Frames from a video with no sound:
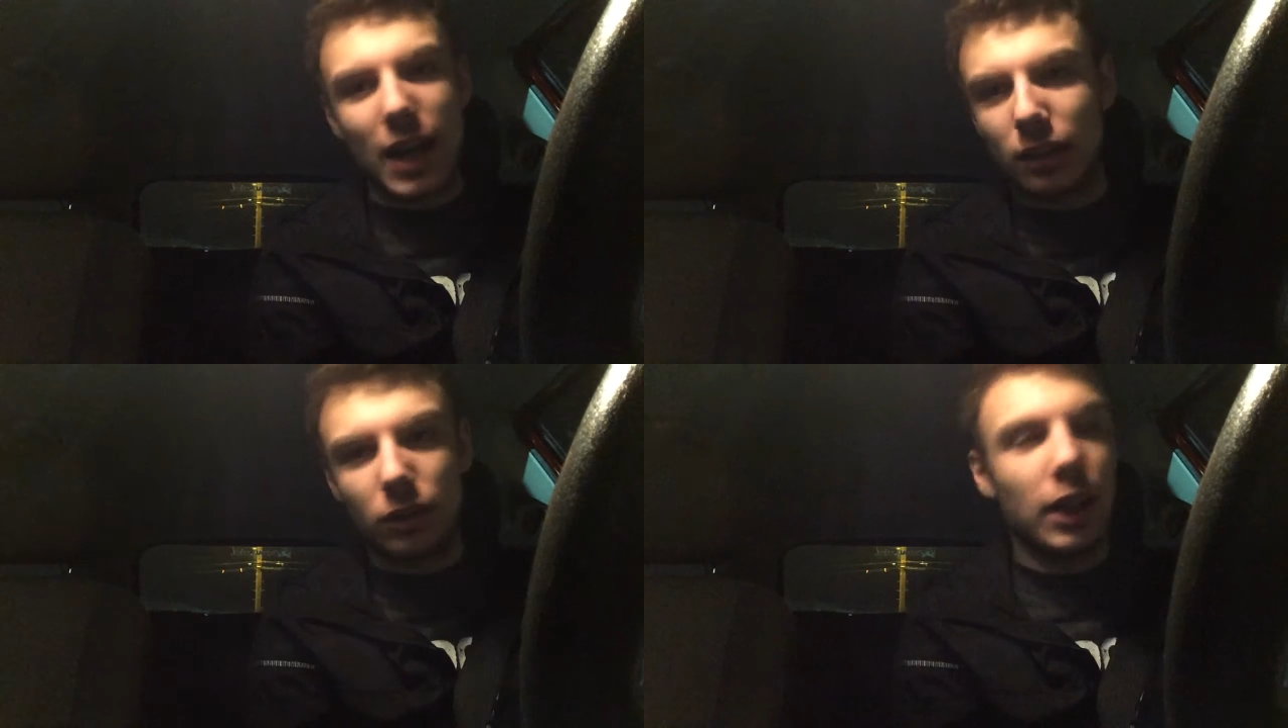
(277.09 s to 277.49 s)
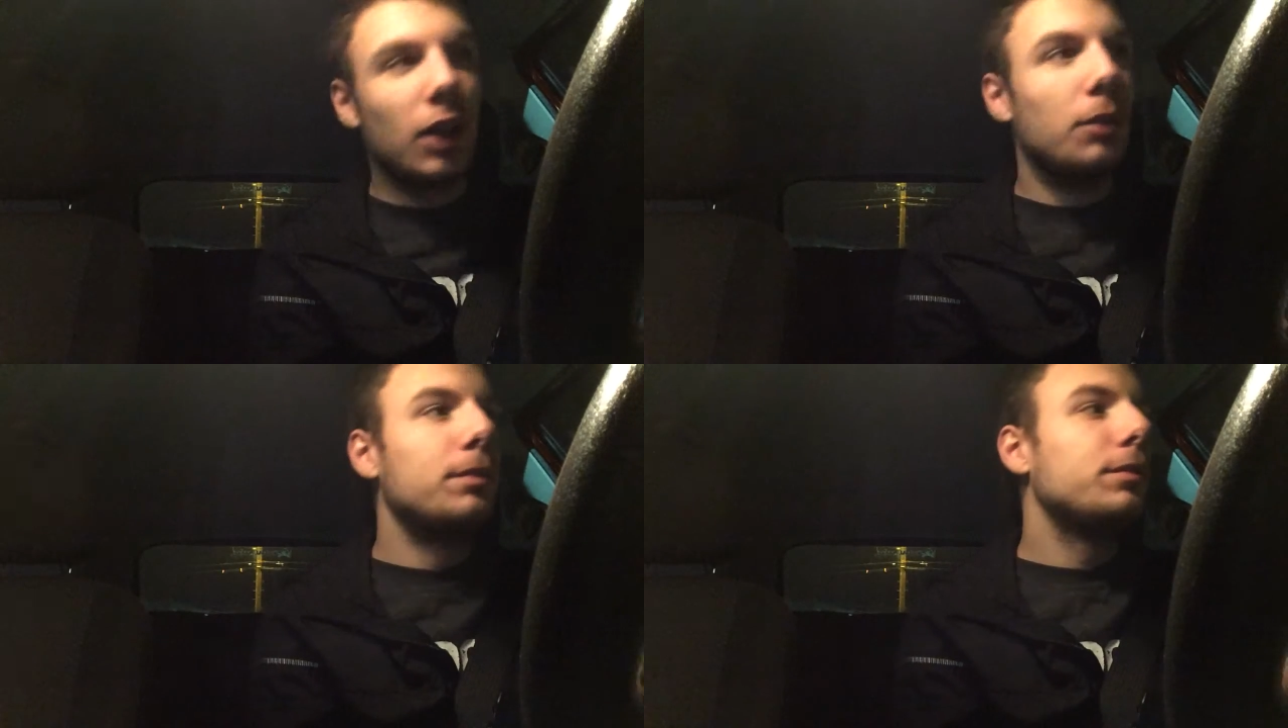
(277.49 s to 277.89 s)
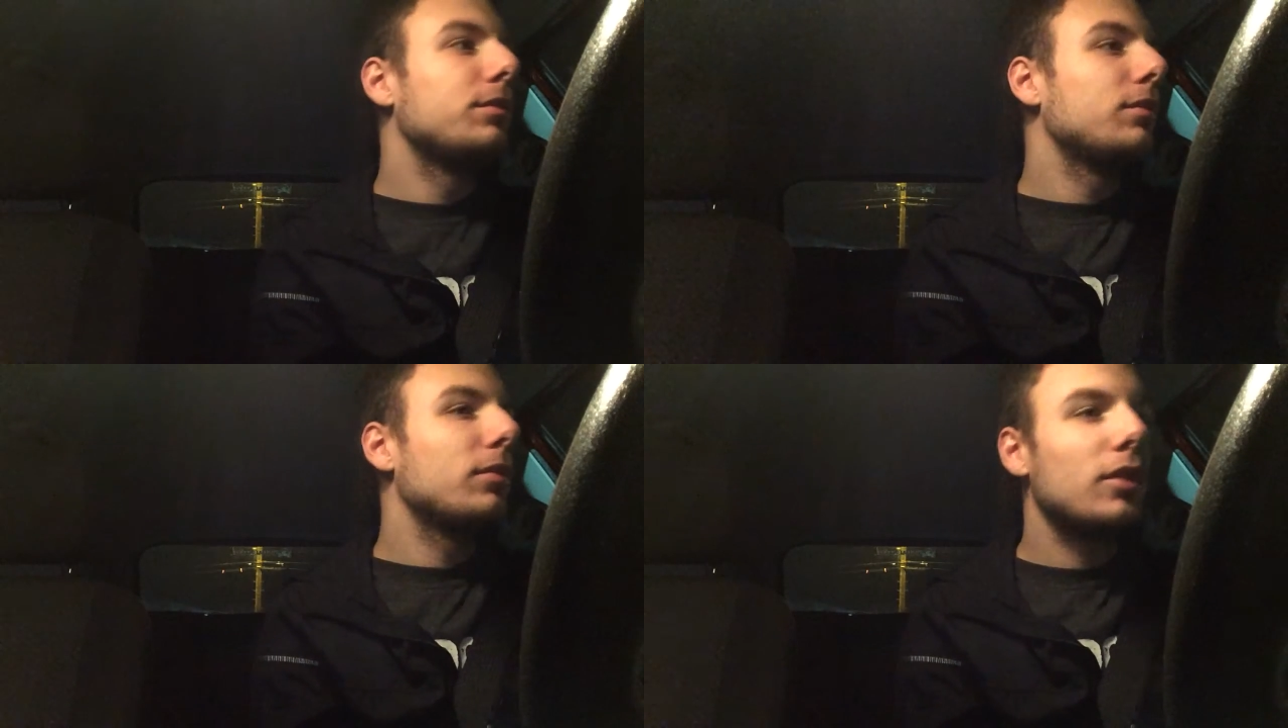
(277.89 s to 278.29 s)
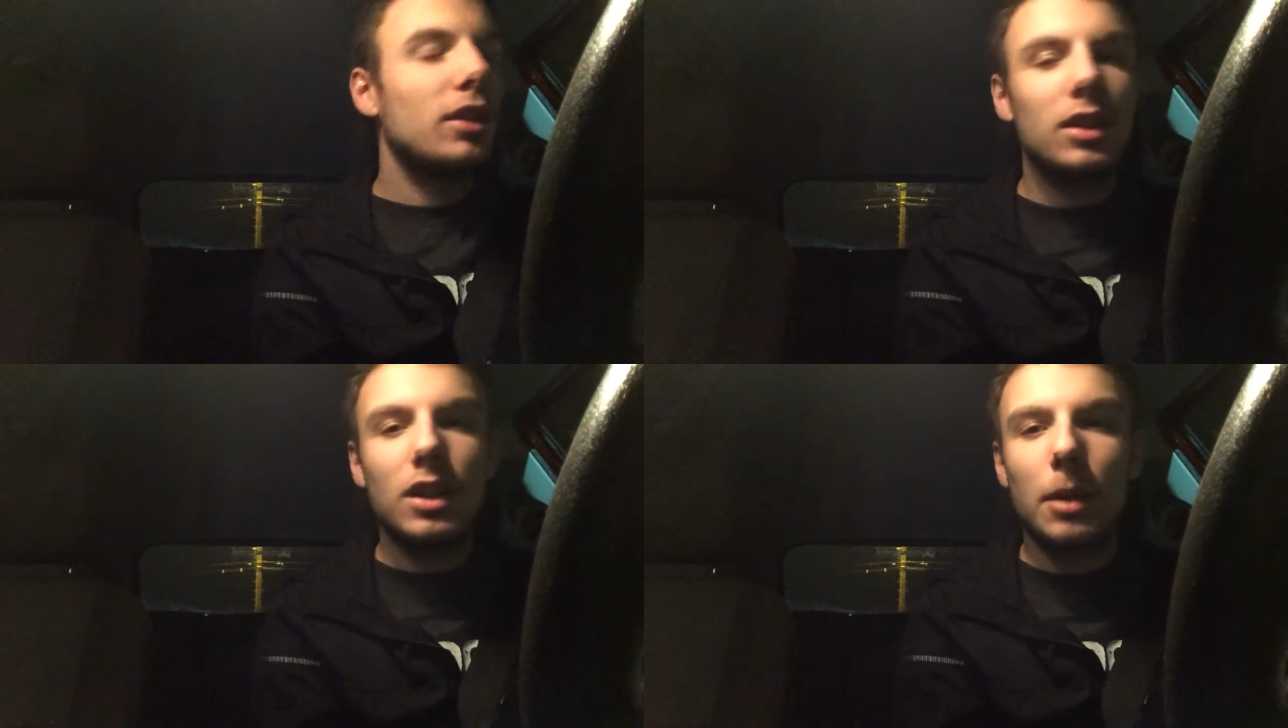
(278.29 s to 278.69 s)
I don't know,
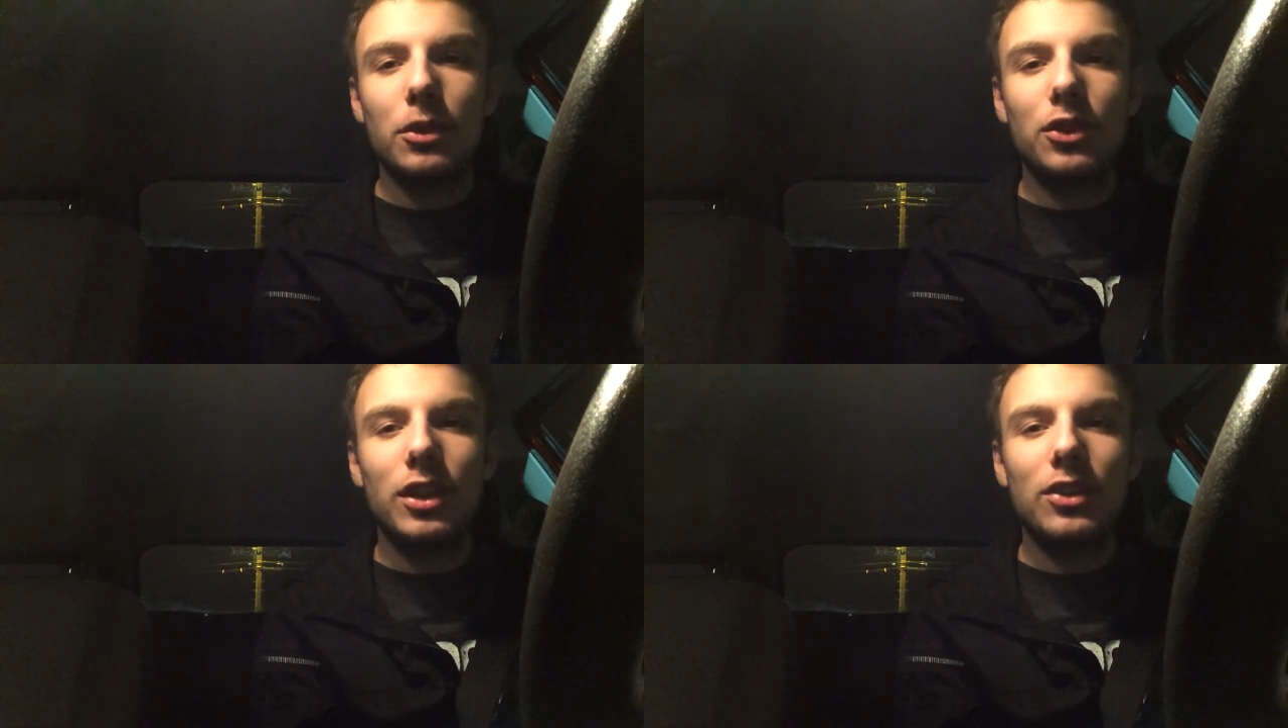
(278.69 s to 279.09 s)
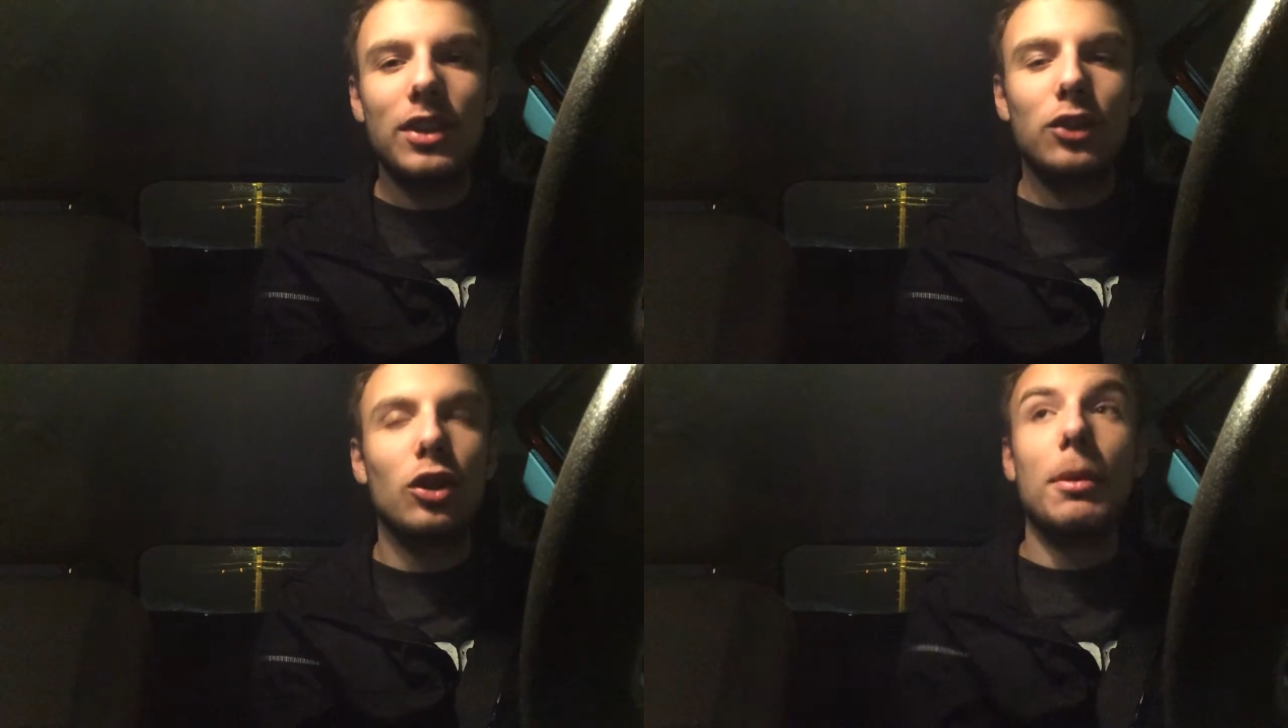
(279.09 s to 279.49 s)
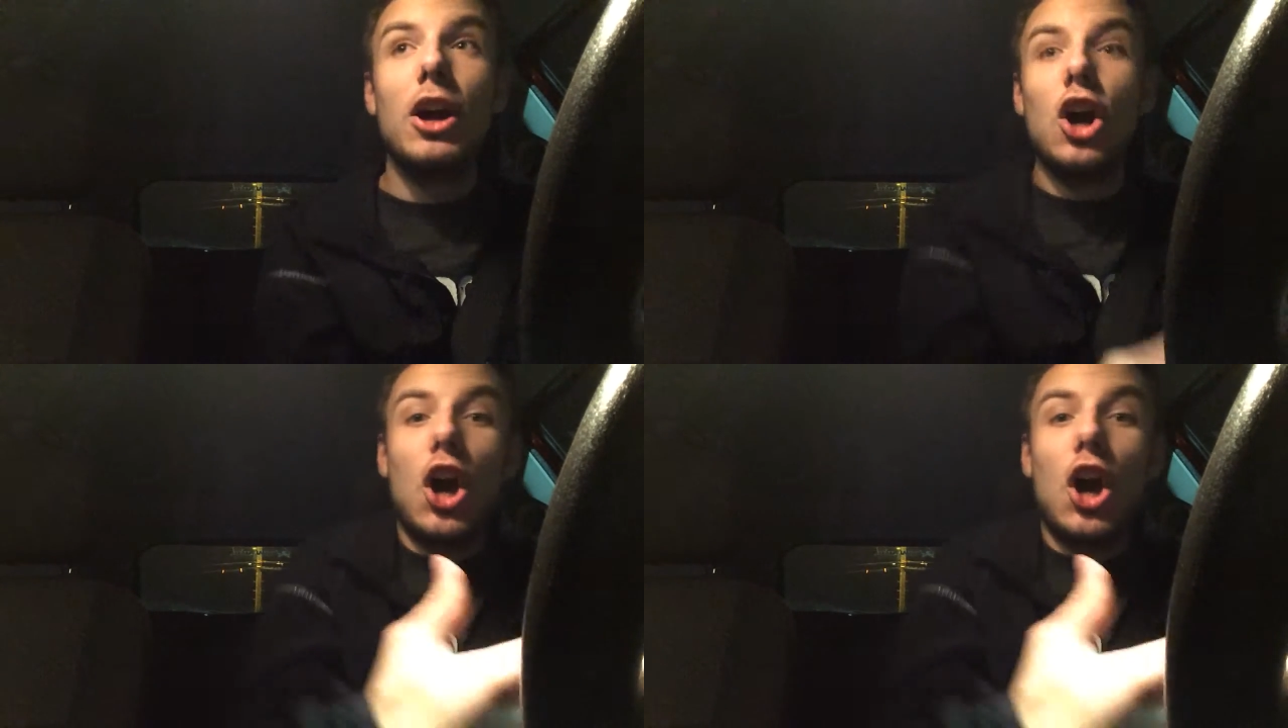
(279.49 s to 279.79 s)
comes and sits next to him.